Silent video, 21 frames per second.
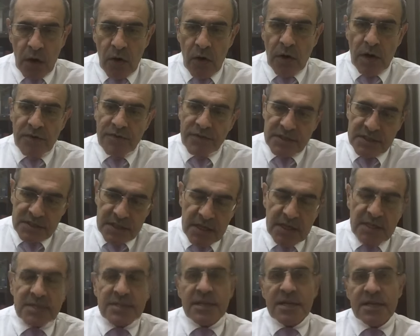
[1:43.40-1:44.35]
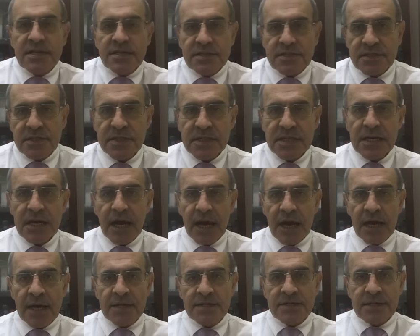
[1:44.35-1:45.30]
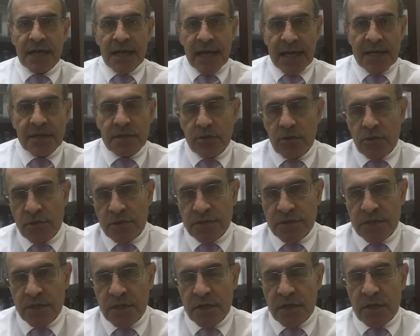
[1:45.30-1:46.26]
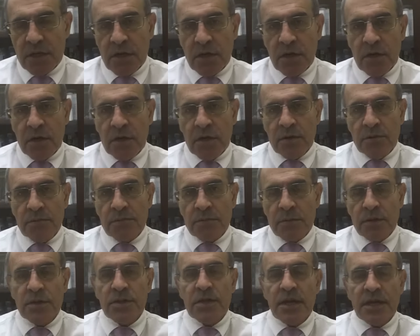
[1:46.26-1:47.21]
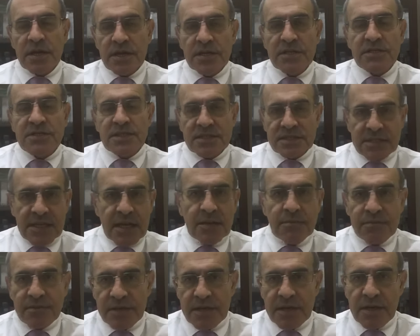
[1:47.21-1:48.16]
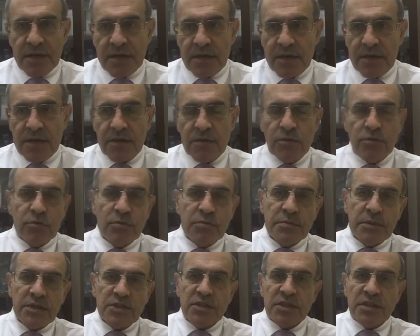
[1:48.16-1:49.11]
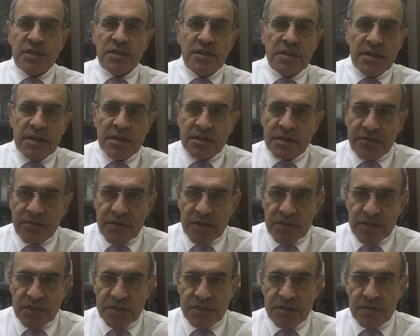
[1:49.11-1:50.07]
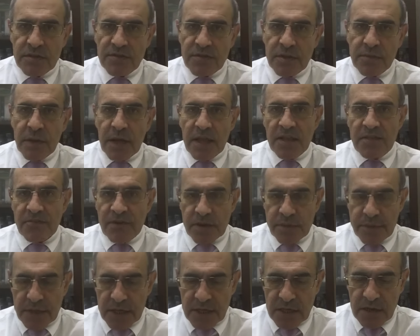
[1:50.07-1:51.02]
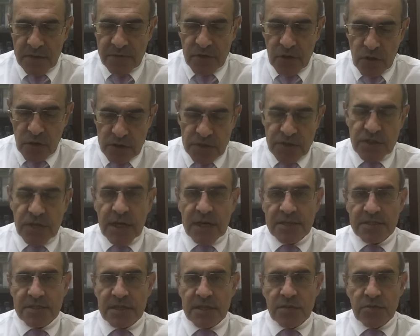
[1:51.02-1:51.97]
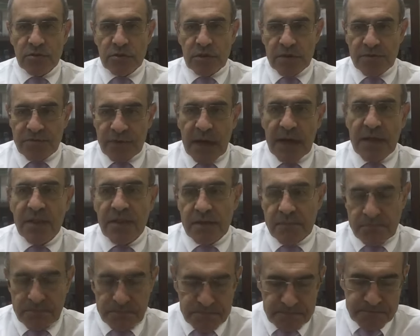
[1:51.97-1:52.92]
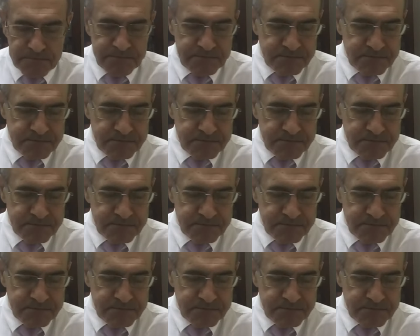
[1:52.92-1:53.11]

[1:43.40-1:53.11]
Or if it's a tenant and a landlord, then it's the same thing. You will mention the definitions of them at the very beginning of the contract and you define them.